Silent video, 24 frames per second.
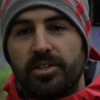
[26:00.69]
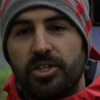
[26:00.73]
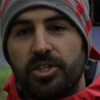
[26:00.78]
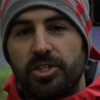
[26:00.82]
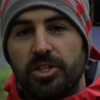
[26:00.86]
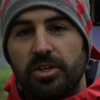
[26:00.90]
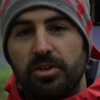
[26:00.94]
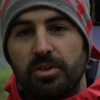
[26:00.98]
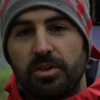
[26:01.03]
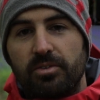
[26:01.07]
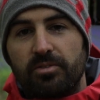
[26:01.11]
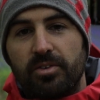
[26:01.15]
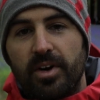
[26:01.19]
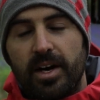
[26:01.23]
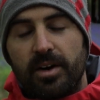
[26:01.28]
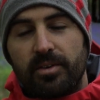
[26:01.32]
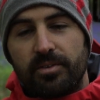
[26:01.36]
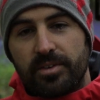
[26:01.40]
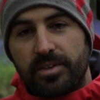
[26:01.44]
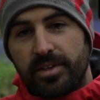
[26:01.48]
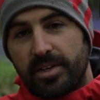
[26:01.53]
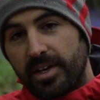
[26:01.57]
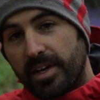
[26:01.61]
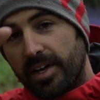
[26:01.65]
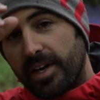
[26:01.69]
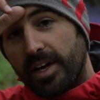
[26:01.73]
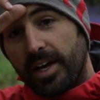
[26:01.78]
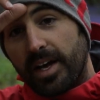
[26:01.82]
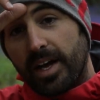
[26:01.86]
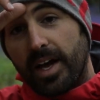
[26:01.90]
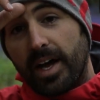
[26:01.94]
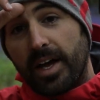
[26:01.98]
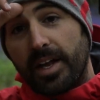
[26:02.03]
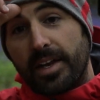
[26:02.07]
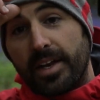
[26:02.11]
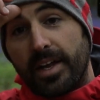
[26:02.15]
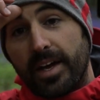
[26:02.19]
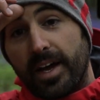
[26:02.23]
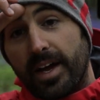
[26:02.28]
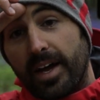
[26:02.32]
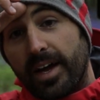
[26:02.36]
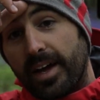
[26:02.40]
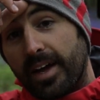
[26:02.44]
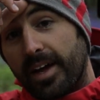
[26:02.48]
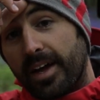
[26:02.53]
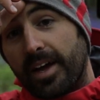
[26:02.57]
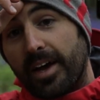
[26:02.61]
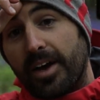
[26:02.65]
and show you around, and
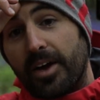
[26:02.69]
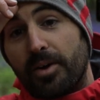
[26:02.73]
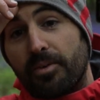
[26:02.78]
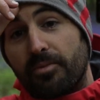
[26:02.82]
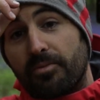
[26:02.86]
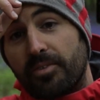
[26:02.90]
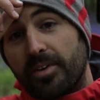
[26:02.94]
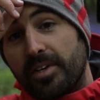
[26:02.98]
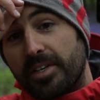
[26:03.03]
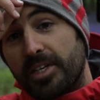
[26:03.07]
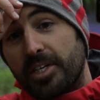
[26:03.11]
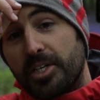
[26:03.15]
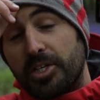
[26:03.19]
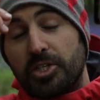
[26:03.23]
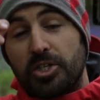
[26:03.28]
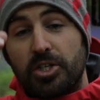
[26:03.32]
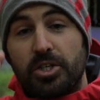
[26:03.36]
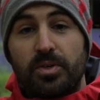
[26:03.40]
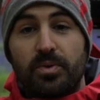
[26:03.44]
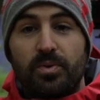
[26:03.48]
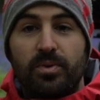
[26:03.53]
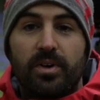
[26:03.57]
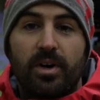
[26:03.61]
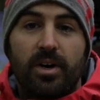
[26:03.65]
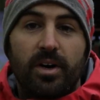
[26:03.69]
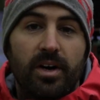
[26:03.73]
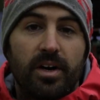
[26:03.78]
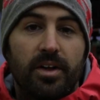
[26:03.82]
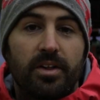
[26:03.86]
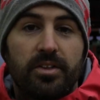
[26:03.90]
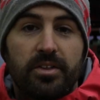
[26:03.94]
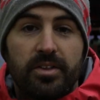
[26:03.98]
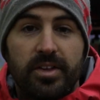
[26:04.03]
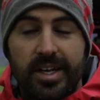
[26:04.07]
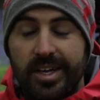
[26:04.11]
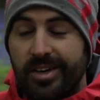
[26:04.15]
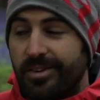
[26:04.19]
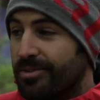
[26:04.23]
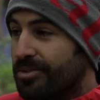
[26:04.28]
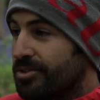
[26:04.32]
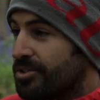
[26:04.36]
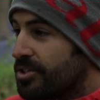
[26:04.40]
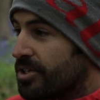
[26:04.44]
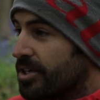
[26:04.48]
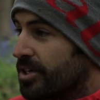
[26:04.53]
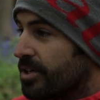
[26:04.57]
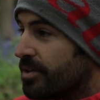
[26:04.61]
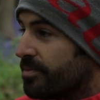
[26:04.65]
hopefully teach you a thing or
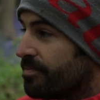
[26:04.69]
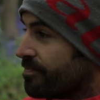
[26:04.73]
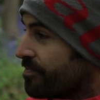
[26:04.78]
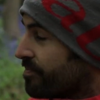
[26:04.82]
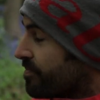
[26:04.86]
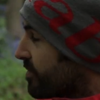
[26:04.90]
two.